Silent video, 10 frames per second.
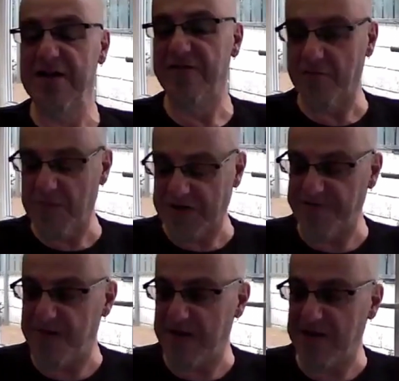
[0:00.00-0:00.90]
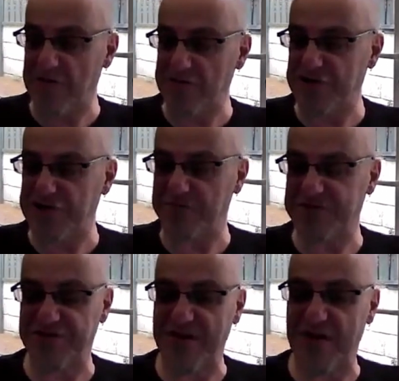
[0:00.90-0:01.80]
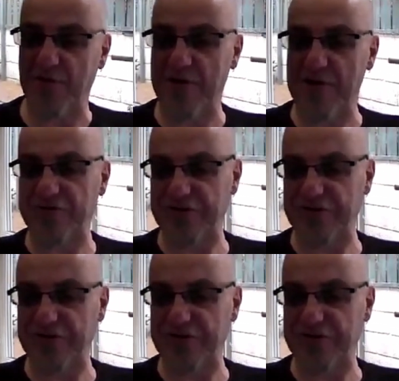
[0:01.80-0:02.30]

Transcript: from the different Incozy chapters around the world